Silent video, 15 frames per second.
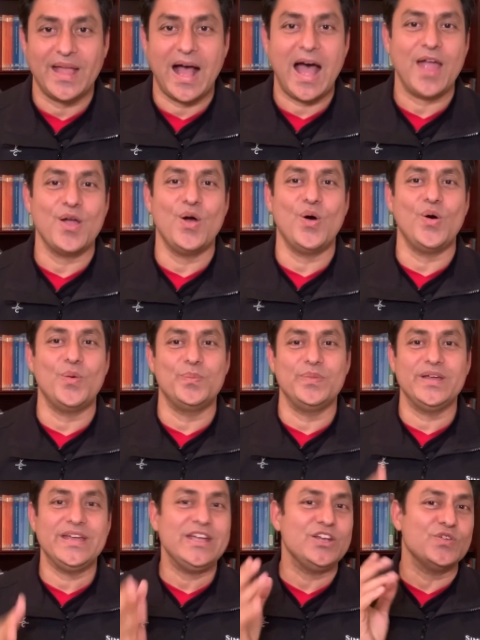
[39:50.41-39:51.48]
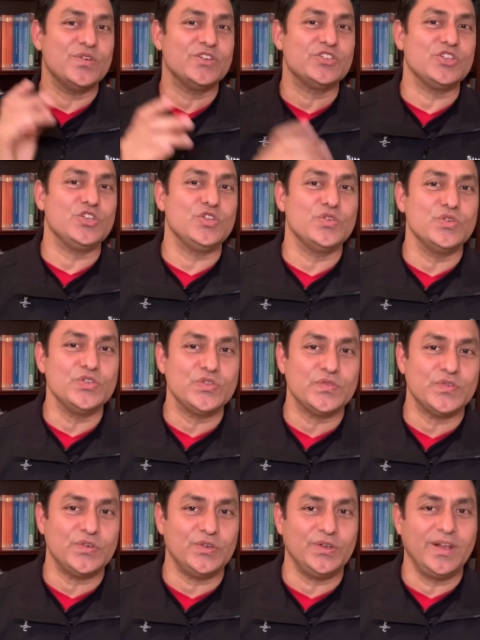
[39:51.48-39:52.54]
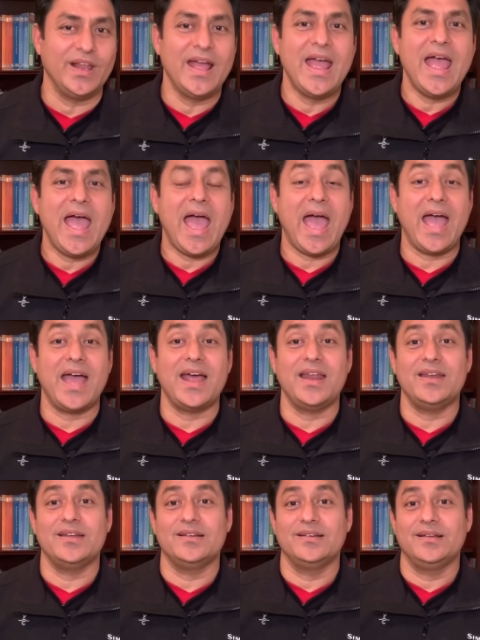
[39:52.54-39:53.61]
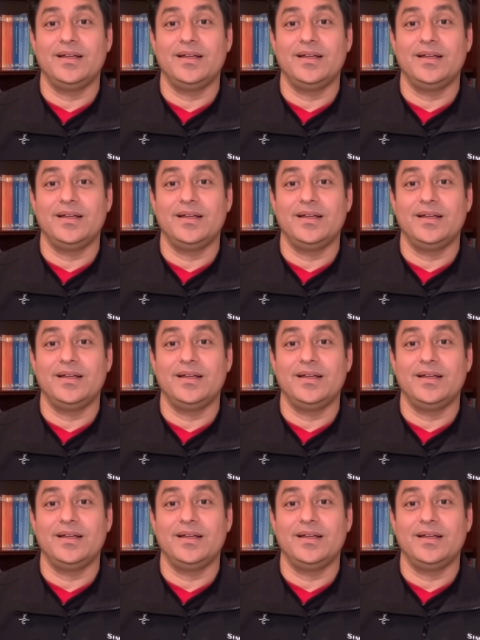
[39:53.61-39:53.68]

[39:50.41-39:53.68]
I hope it was useful and